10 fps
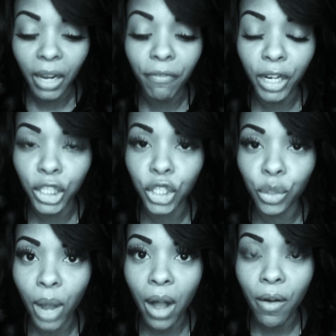Verse
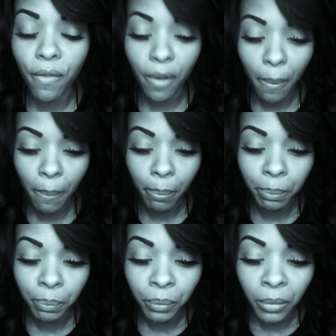12.
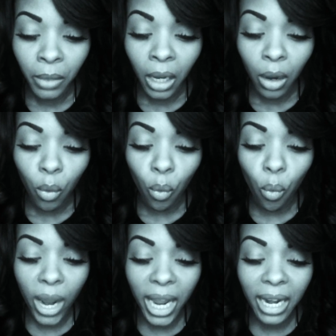
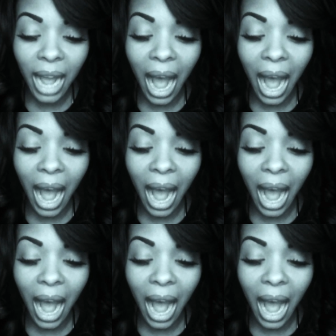When